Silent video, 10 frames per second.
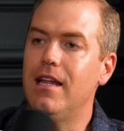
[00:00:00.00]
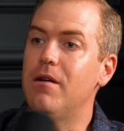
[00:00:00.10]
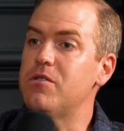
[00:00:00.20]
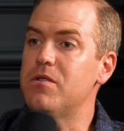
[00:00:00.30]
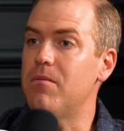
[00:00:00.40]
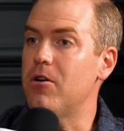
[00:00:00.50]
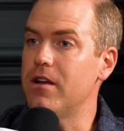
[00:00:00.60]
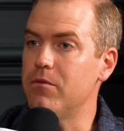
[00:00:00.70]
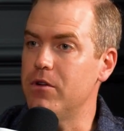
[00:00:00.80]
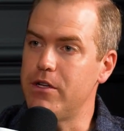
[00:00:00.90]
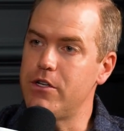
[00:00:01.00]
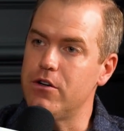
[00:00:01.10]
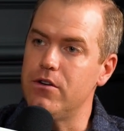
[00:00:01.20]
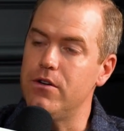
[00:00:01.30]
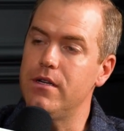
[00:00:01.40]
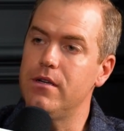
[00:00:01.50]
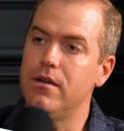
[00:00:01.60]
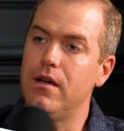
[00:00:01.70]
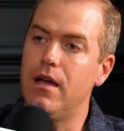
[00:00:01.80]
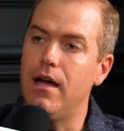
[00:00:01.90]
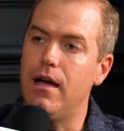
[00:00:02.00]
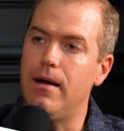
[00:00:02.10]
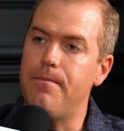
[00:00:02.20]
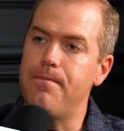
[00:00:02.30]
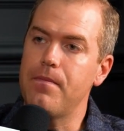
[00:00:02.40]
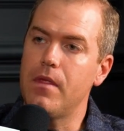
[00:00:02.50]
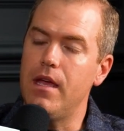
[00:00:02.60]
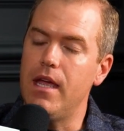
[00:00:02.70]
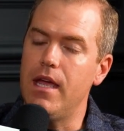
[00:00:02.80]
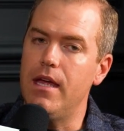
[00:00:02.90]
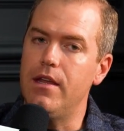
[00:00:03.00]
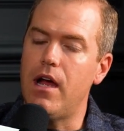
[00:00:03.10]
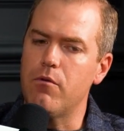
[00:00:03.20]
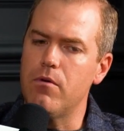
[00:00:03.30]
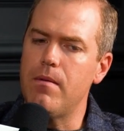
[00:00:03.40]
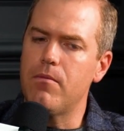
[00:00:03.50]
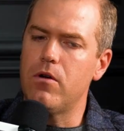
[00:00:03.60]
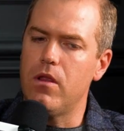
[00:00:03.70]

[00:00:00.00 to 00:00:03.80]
That was when the market really turned. And I remember a